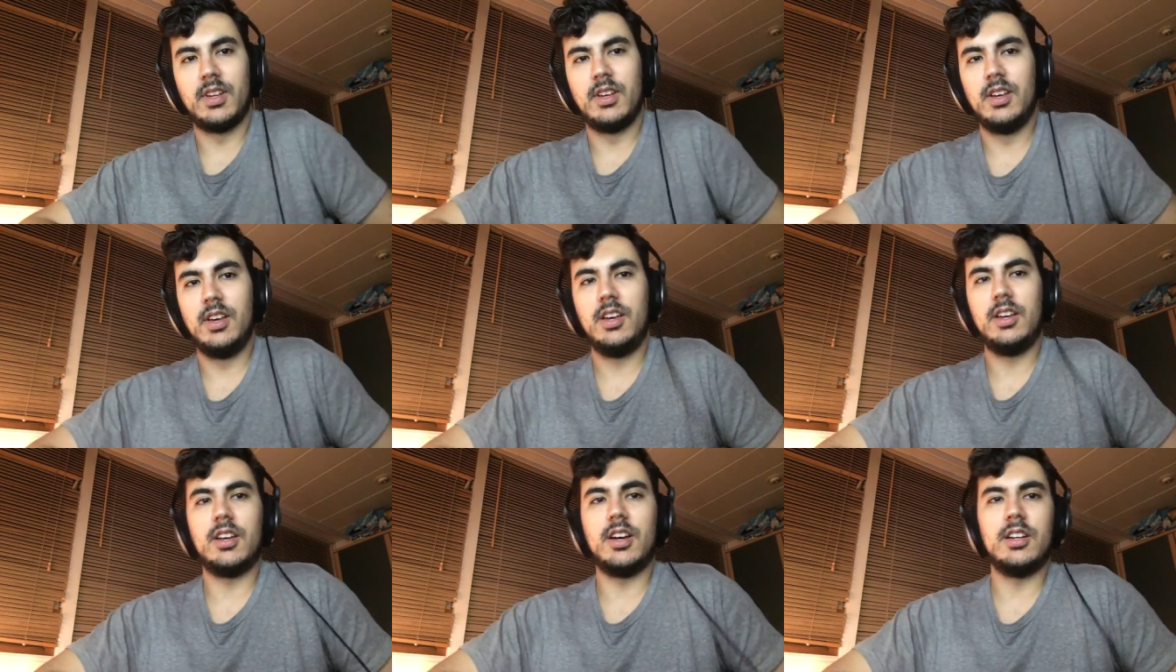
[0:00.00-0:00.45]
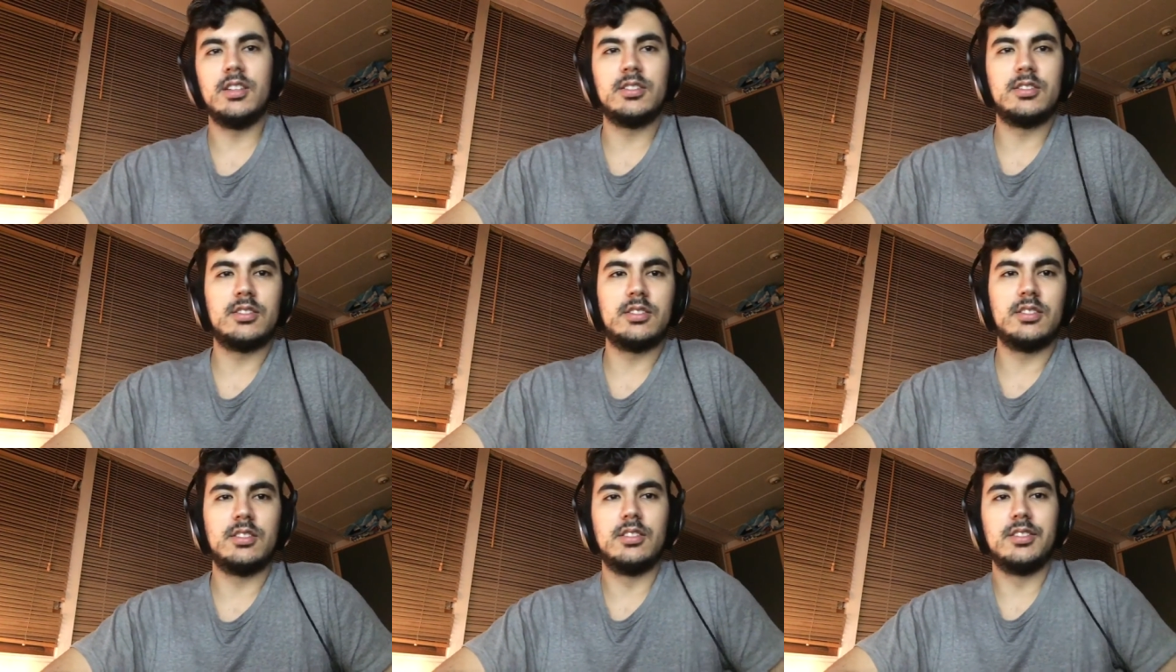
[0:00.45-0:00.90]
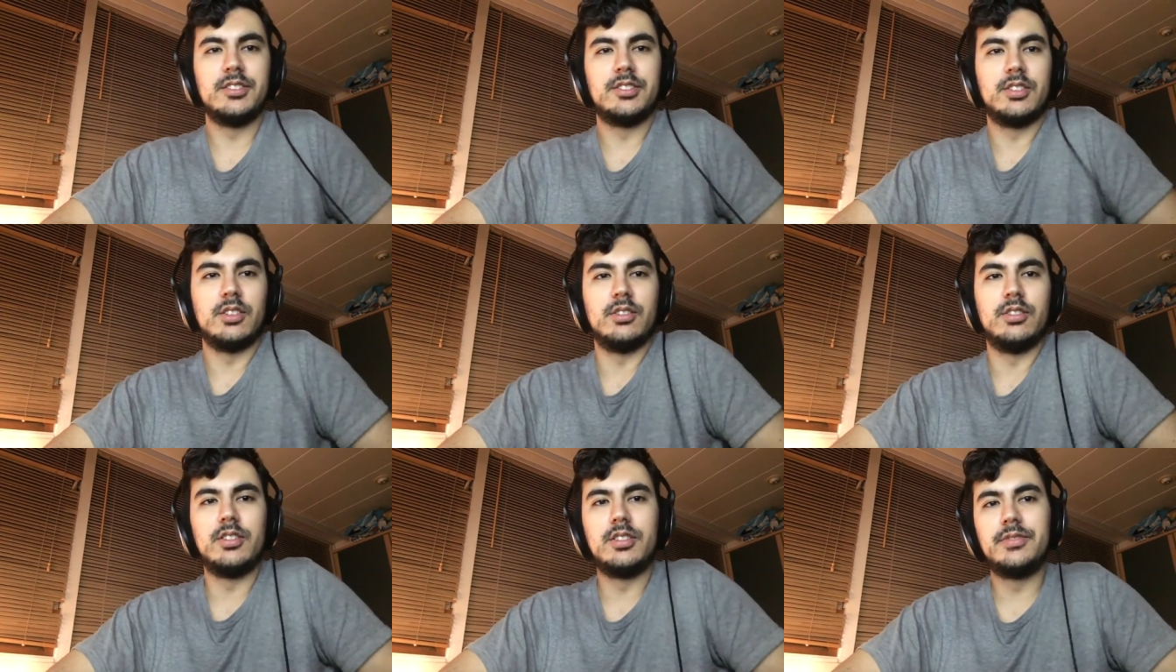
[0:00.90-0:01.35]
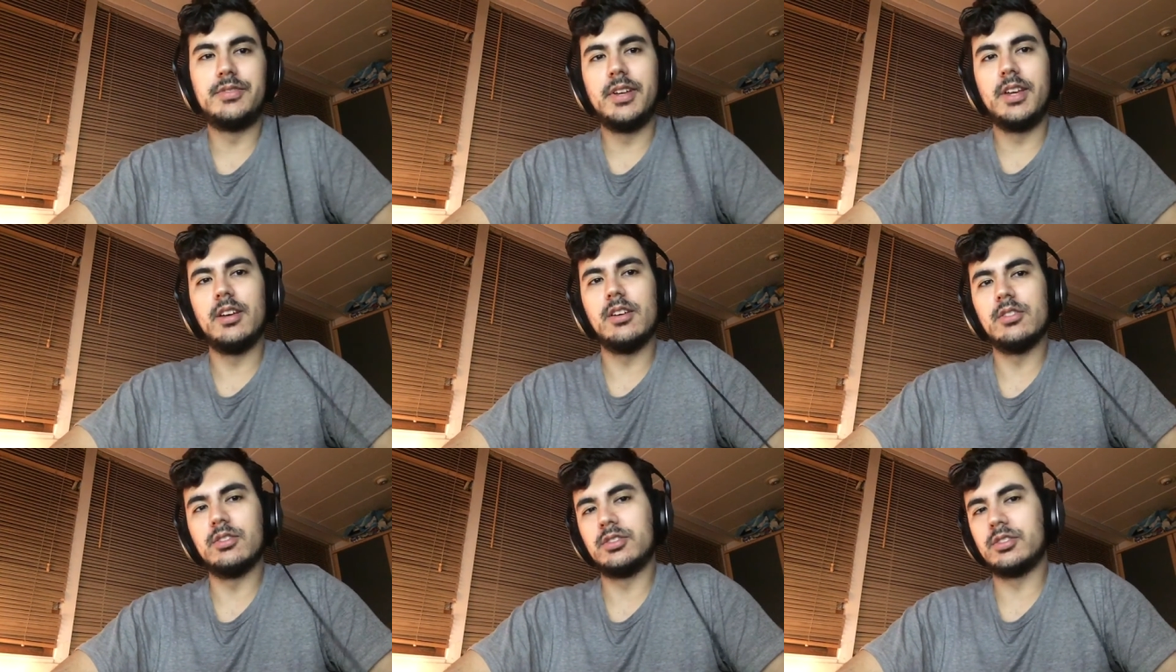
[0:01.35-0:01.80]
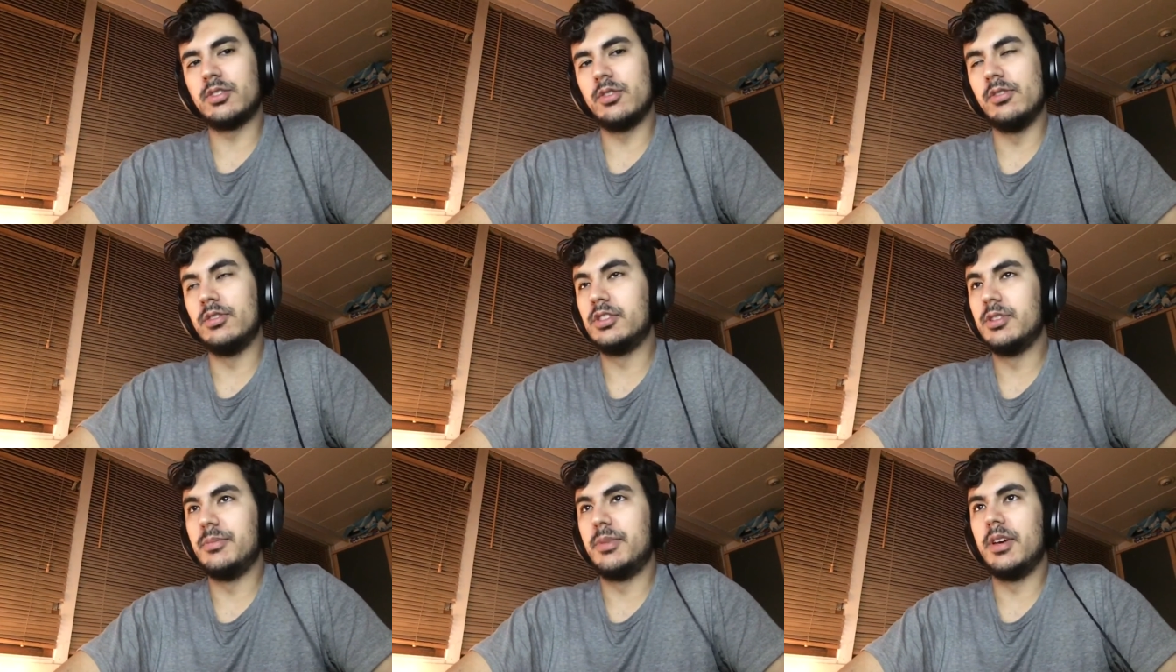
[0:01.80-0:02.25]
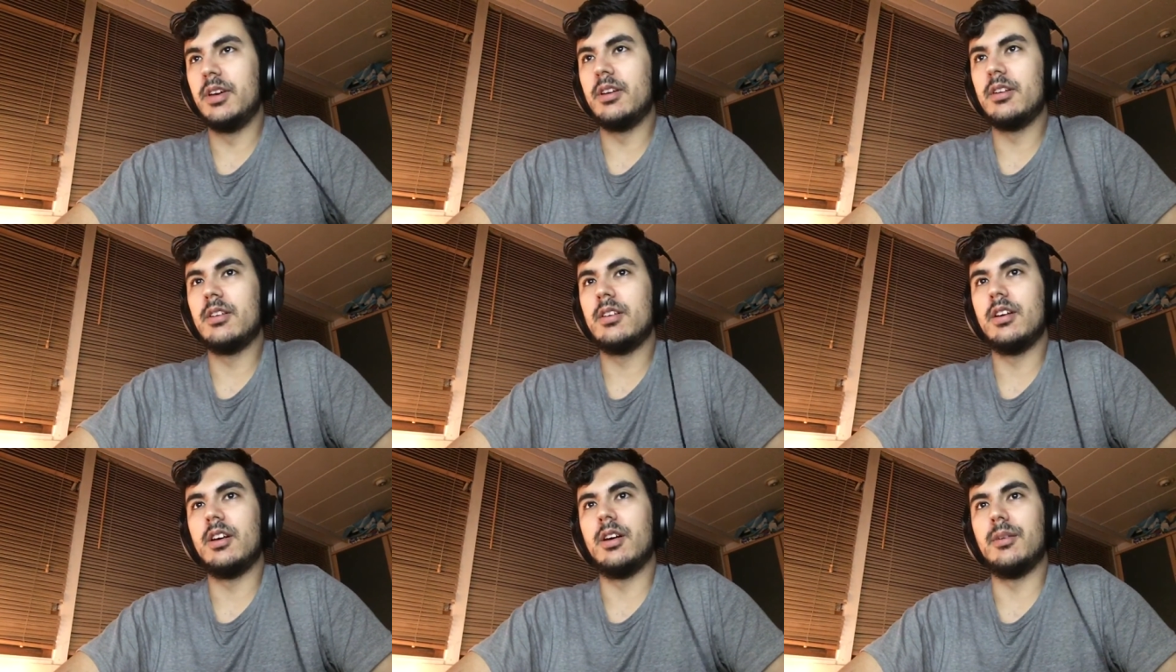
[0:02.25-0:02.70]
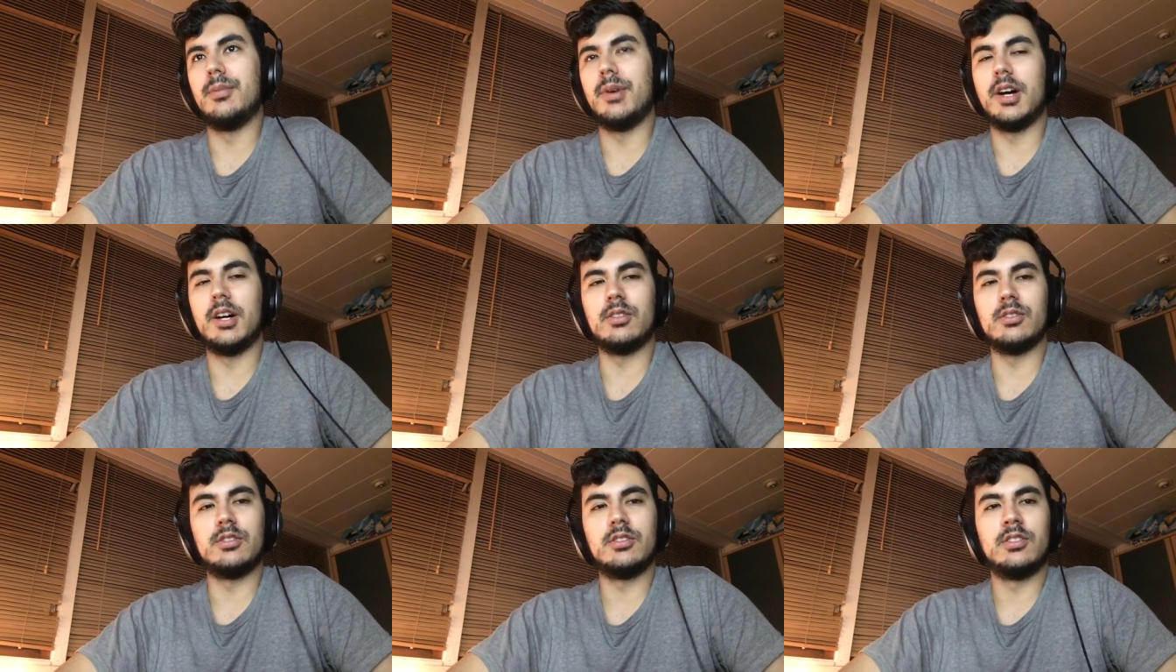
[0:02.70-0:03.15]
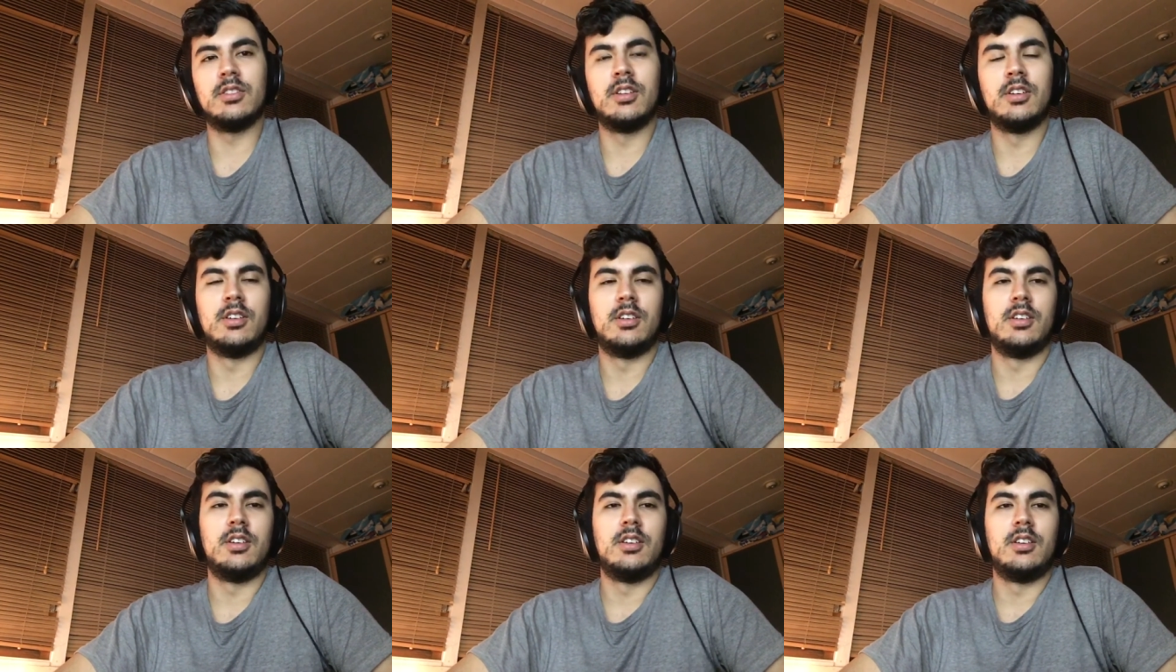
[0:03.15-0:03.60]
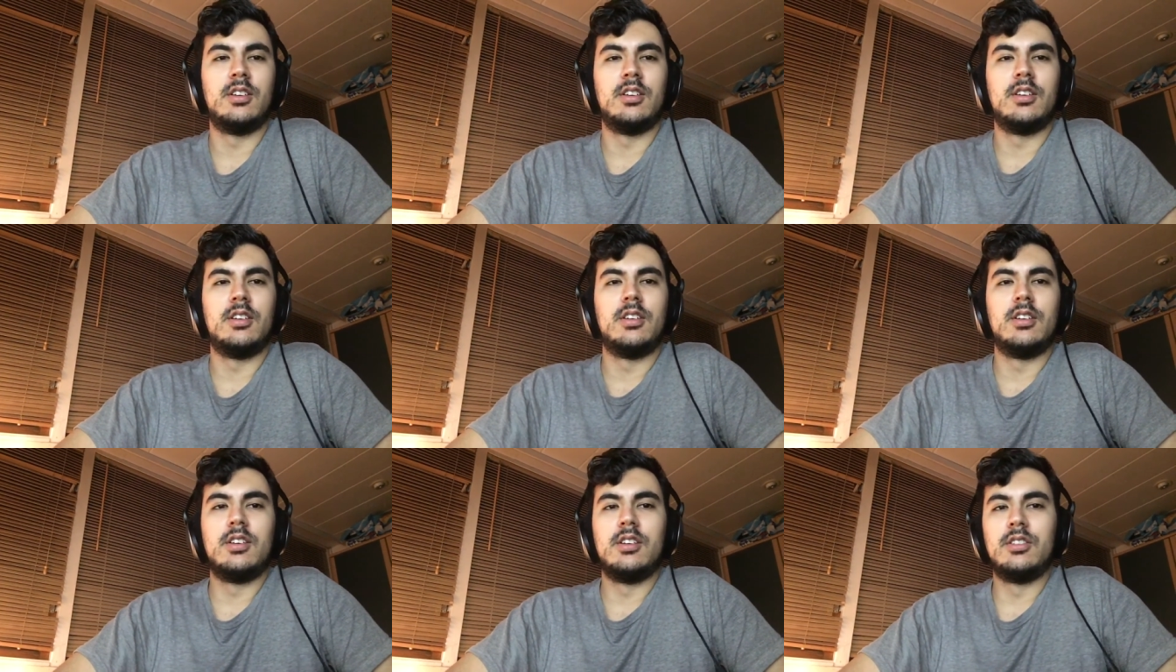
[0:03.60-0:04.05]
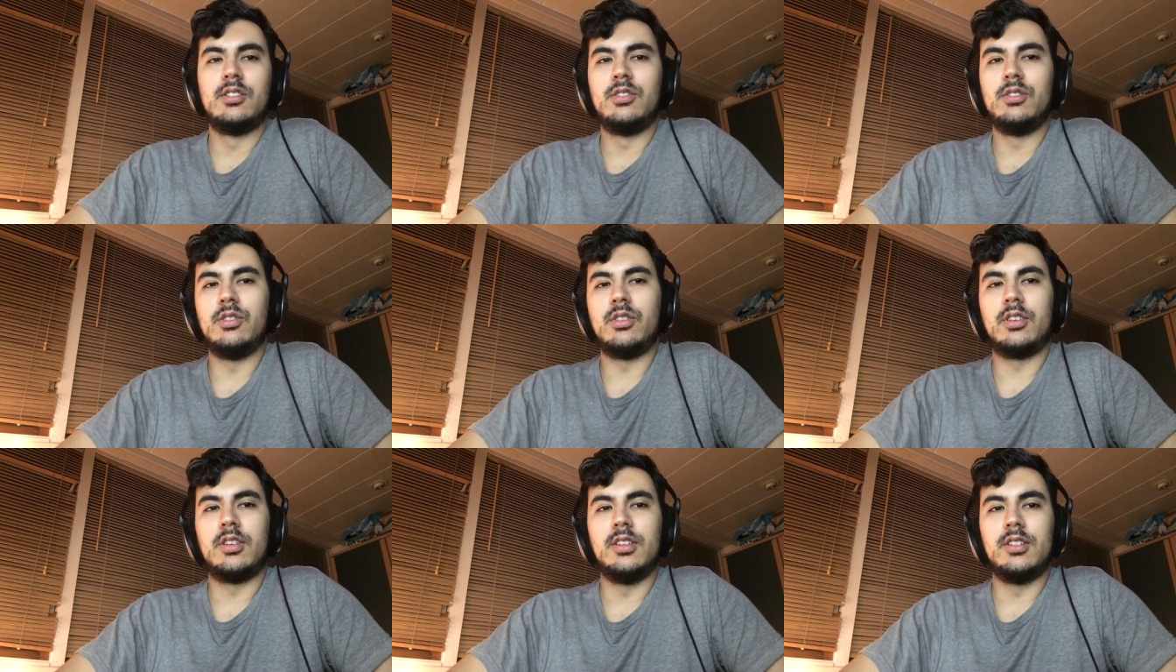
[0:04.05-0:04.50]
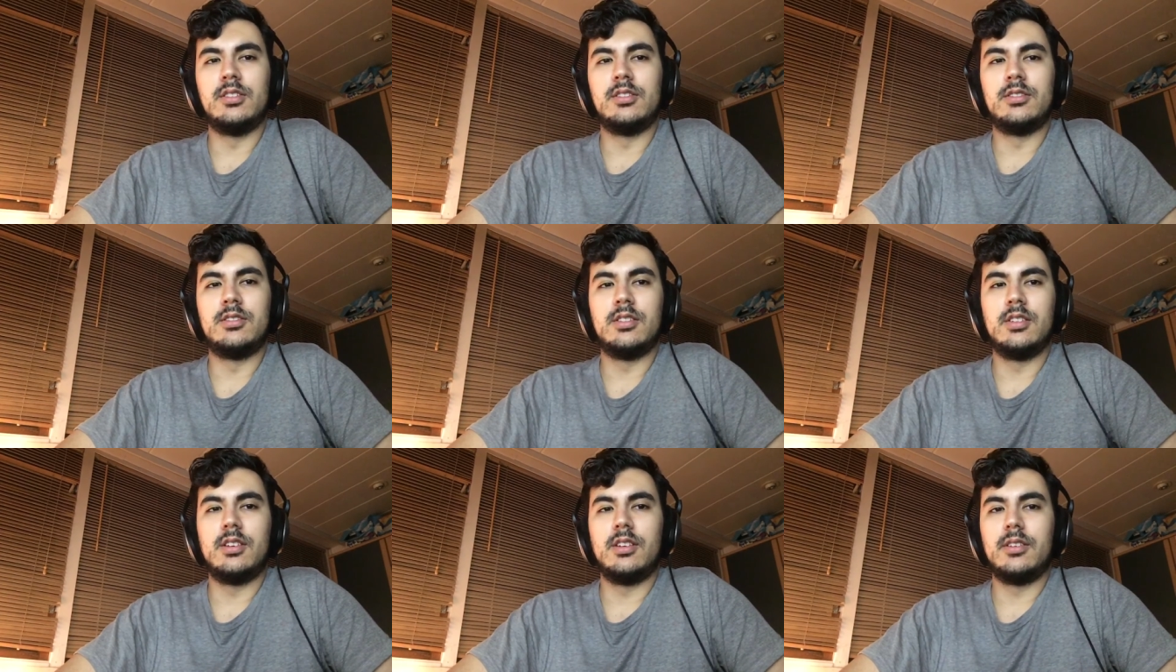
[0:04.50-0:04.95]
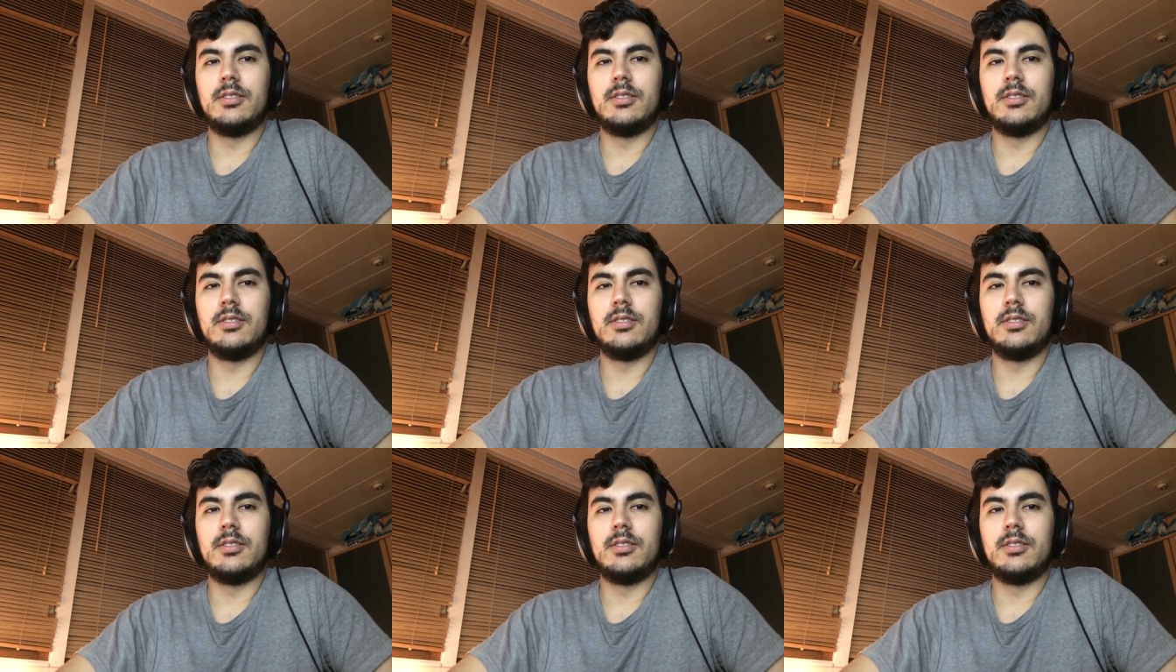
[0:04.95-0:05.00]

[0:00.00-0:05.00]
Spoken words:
Hey guys, so this video is going to be about Turkey's